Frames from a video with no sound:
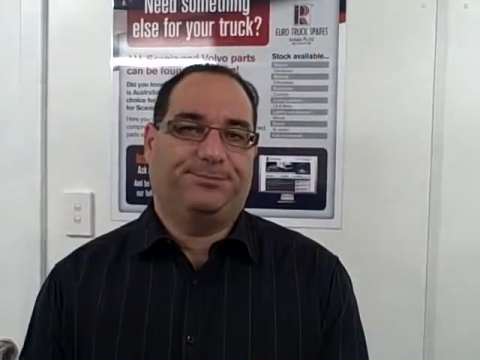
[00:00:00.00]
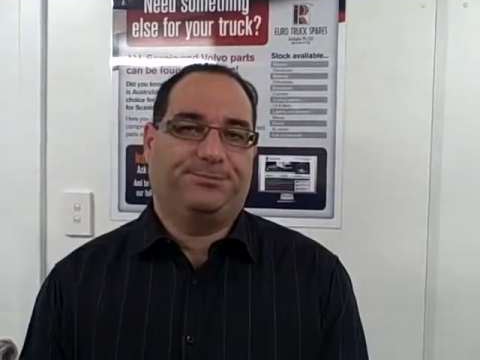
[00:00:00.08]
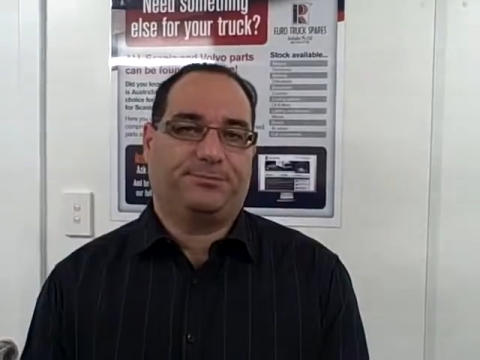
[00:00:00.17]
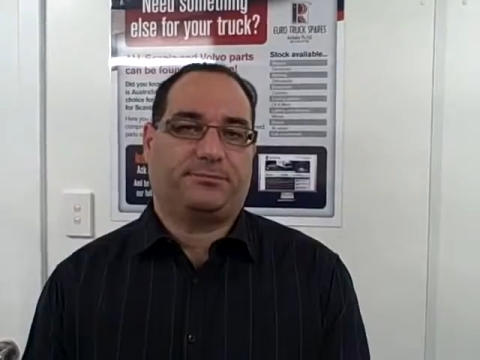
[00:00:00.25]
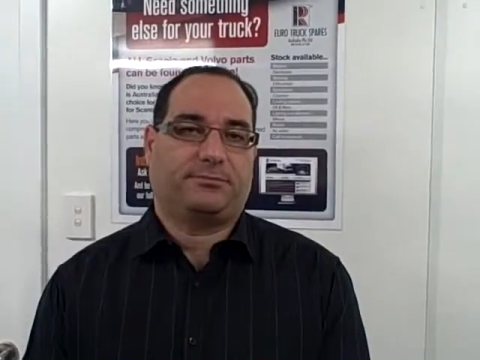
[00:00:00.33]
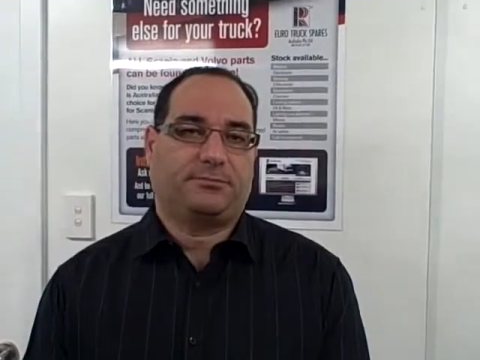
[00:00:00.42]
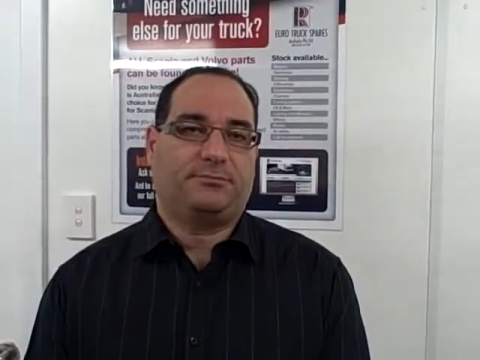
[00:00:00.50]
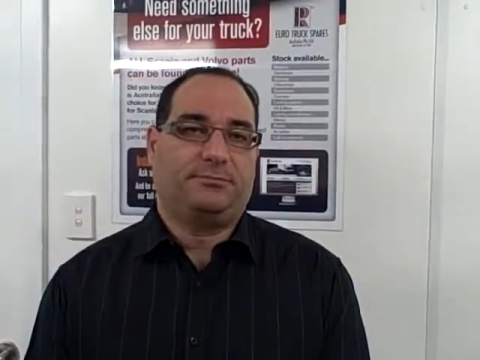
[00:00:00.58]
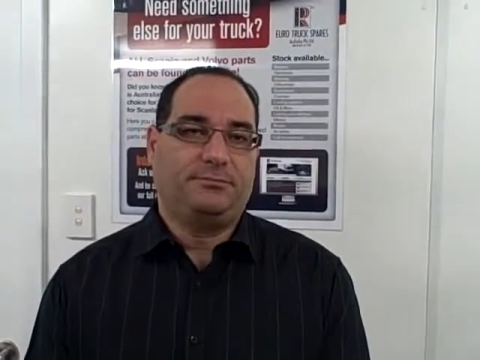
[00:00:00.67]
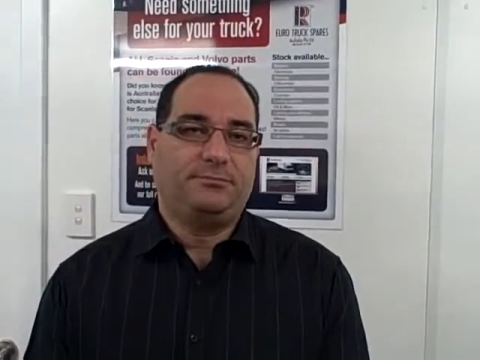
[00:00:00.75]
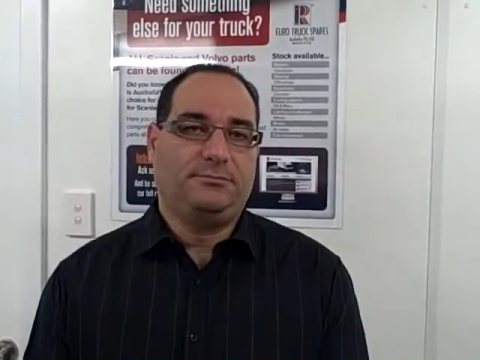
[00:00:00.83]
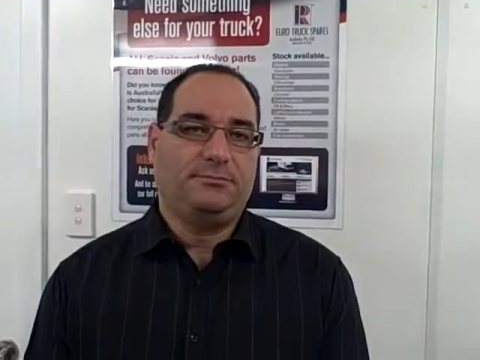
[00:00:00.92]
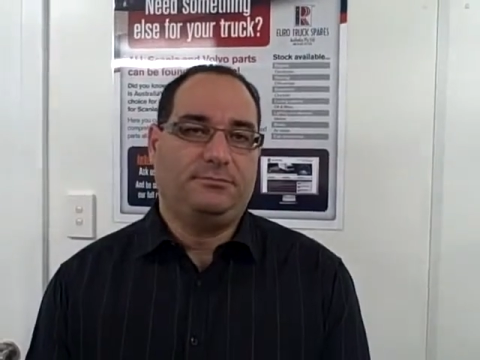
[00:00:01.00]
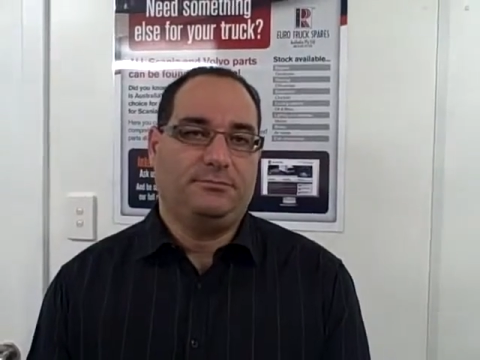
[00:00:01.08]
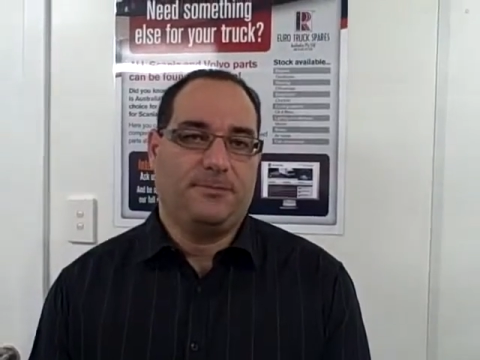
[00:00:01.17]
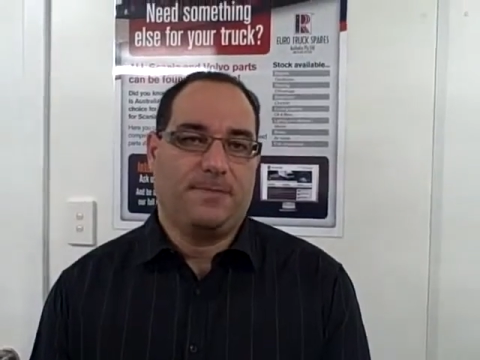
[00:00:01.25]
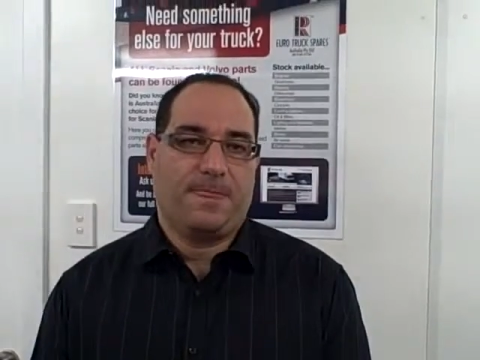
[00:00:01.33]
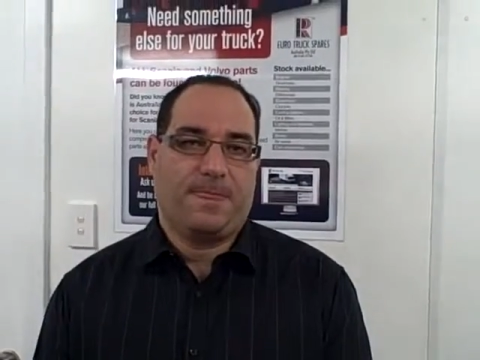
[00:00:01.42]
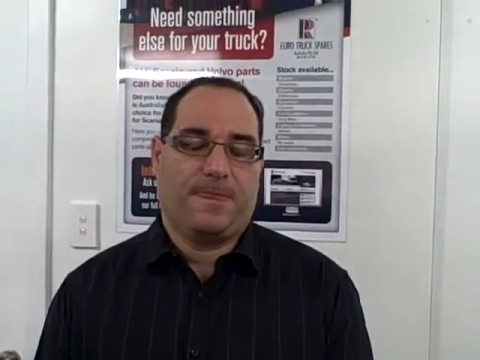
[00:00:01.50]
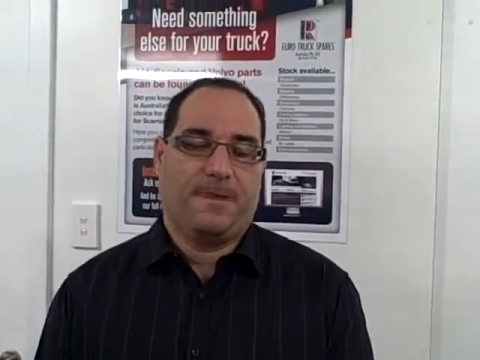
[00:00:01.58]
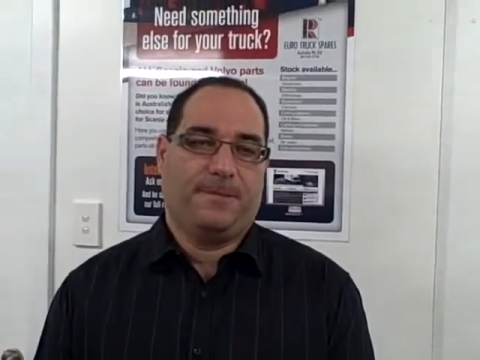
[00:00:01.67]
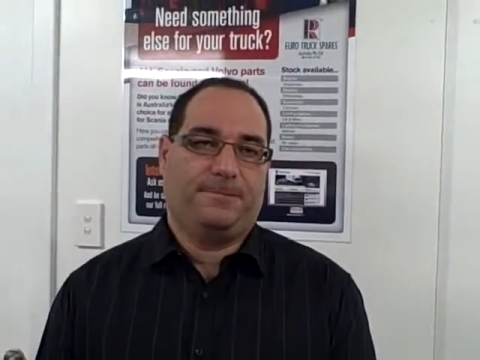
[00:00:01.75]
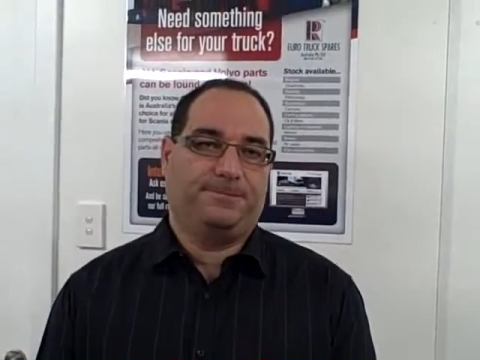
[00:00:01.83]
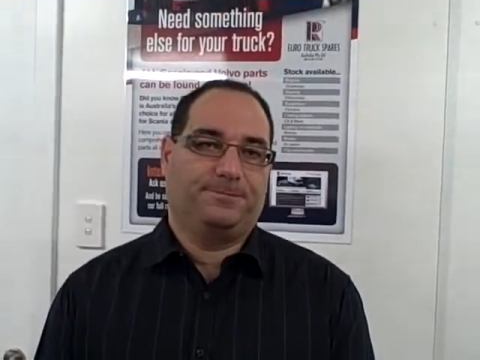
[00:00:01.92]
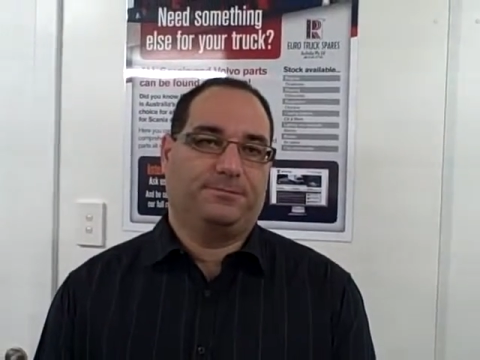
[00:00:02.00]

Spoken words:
Hmm. And what would